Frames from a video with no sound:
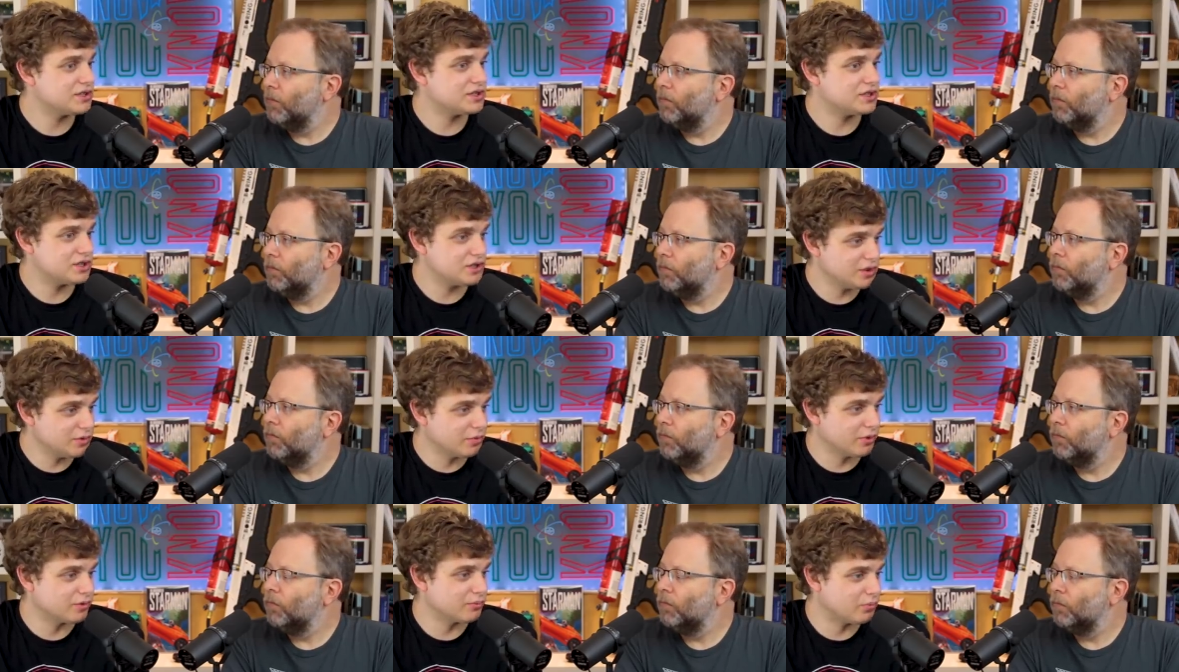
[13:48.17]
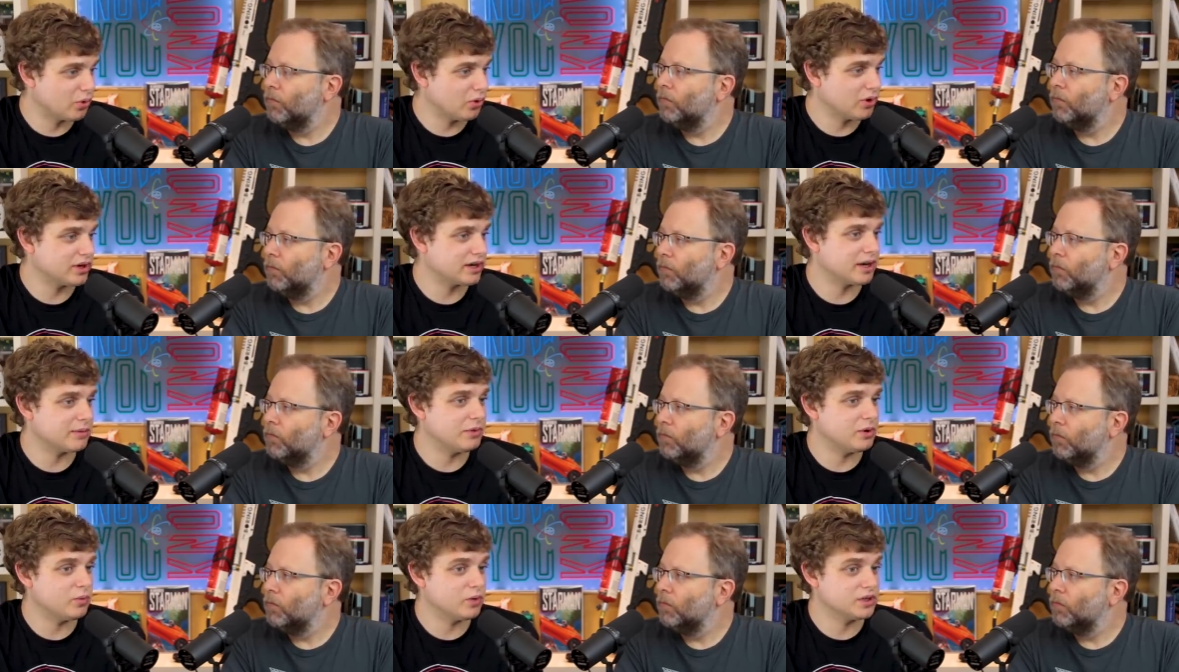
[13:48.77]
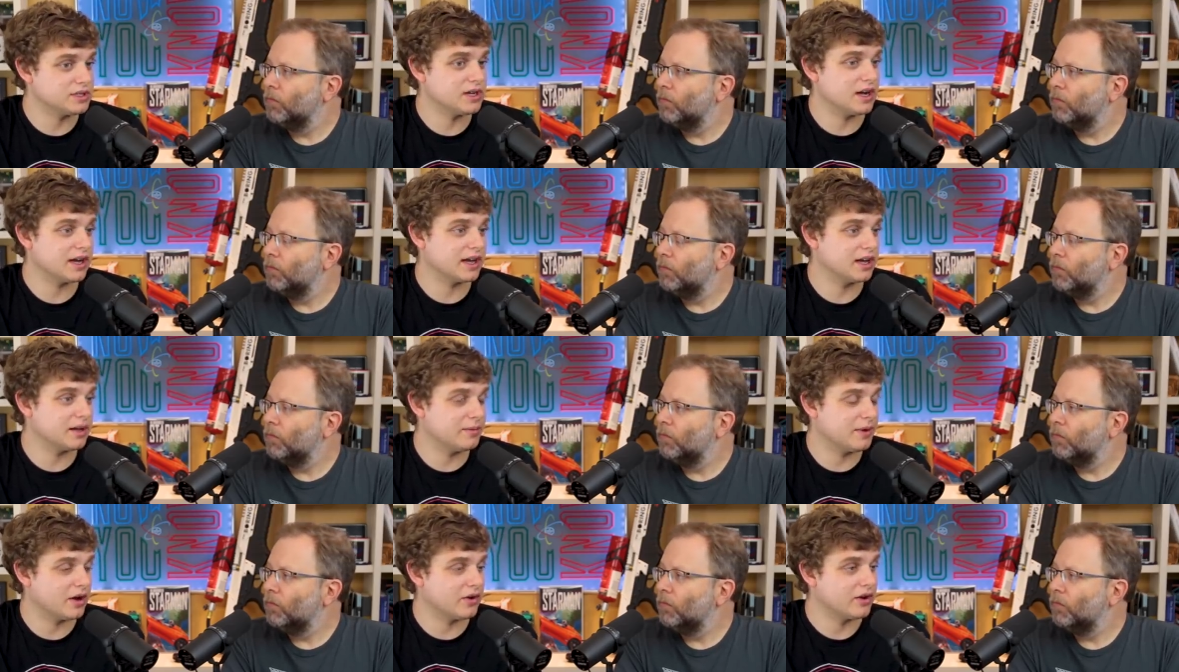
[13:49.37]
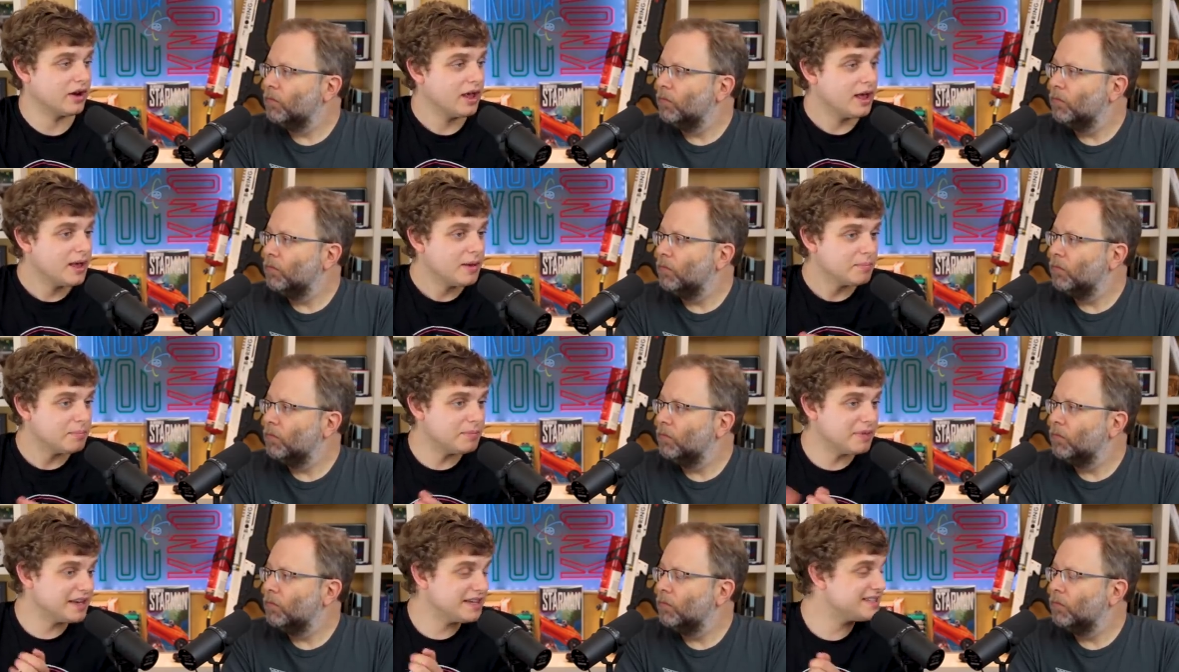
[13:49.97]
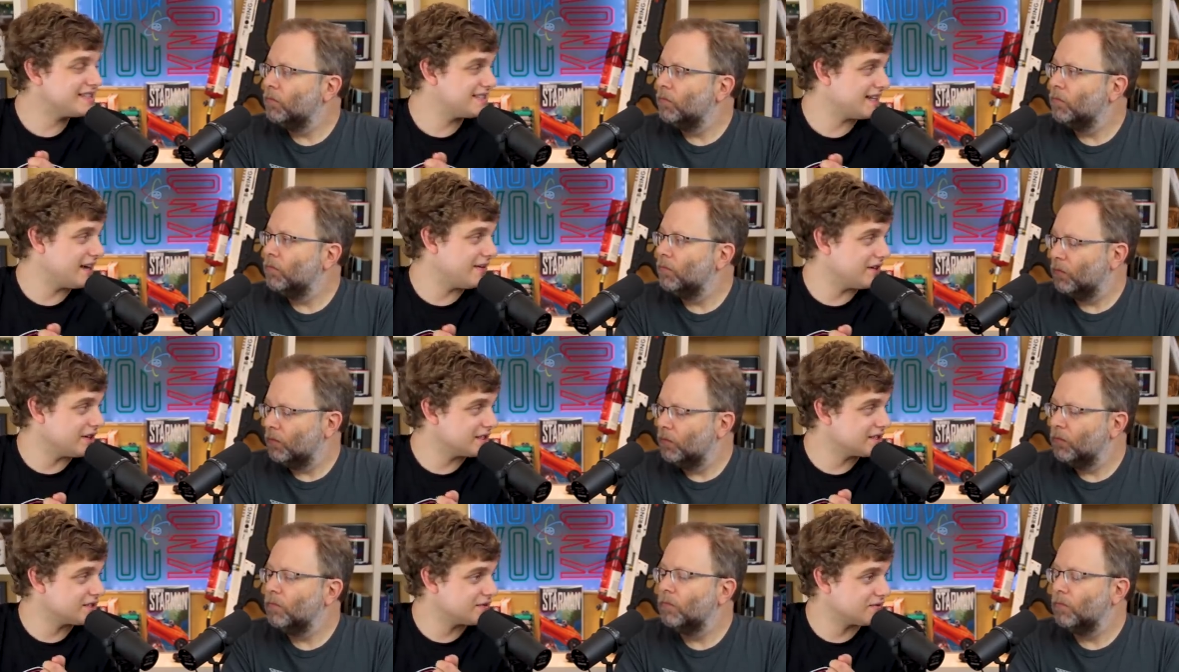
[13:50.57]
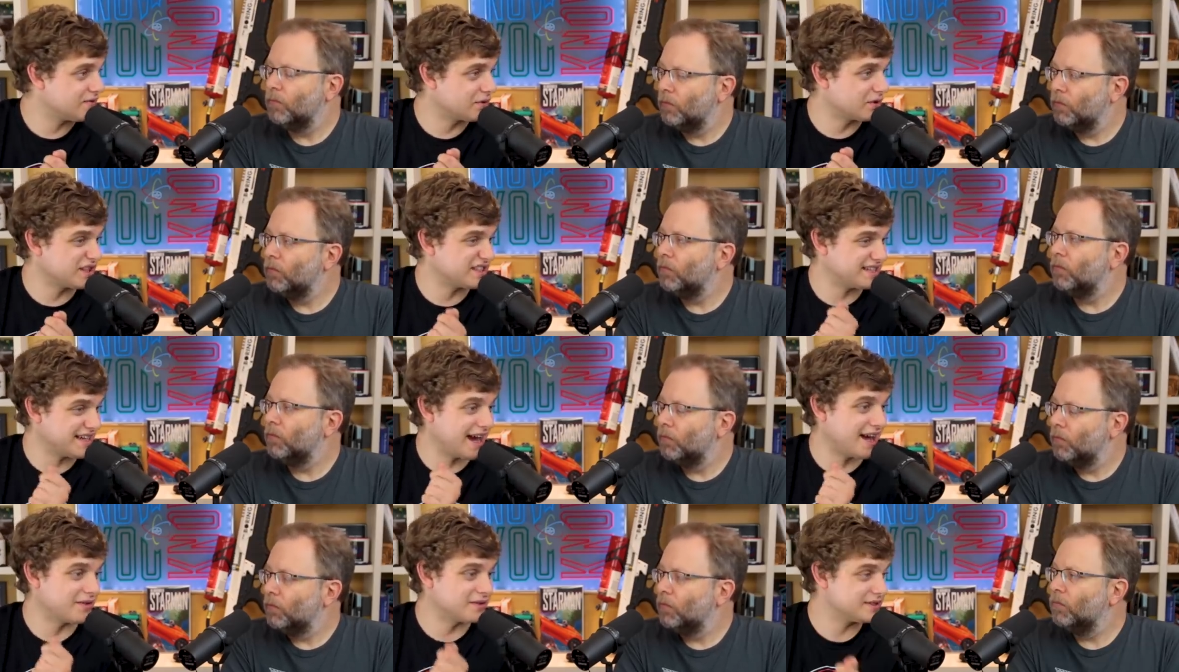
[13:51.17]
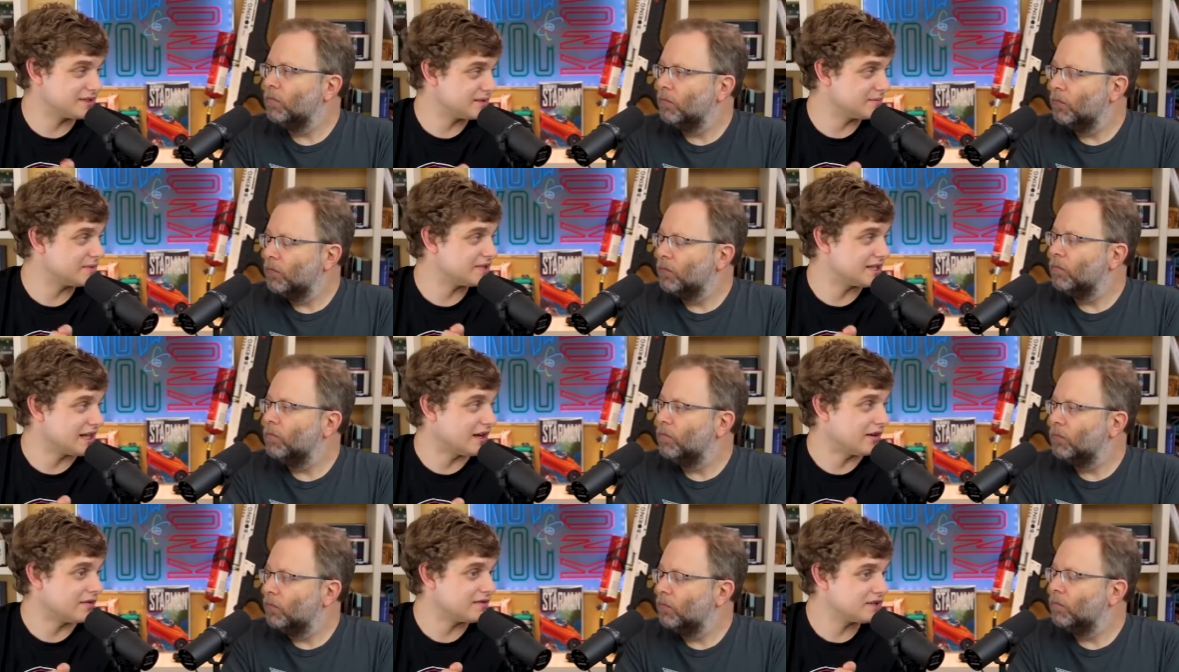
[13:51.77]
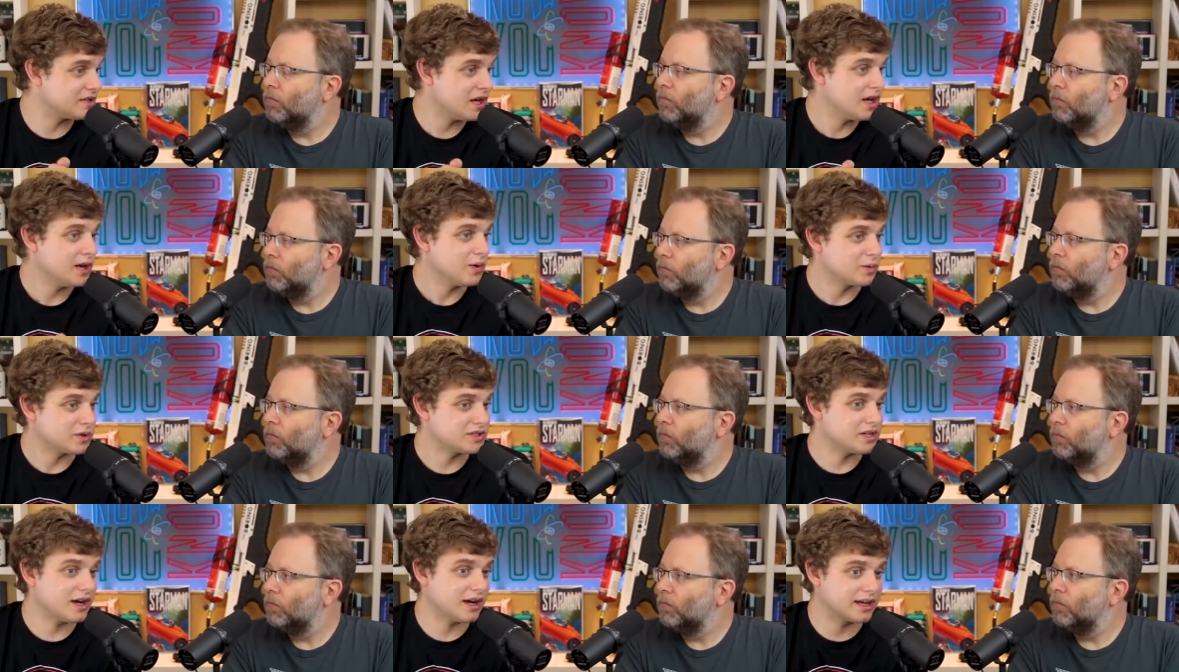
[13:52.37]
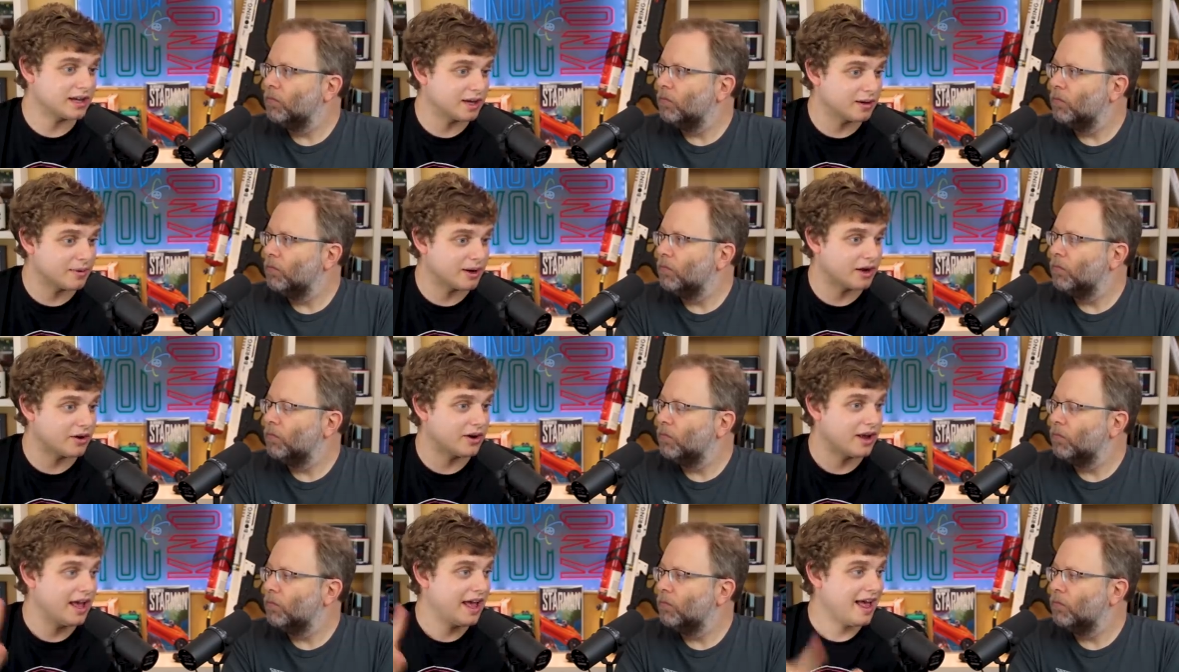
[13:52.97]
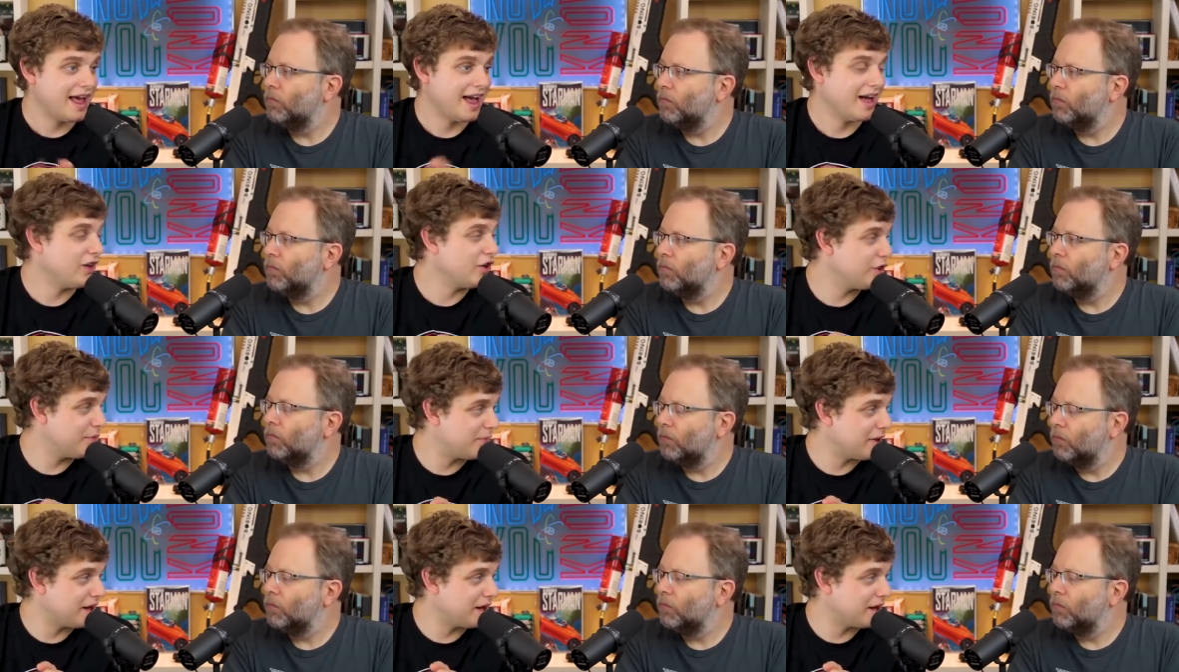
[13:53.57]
Speaker 1: super important. I mean, we're talking about big savings for the towns themselves. We're talking about health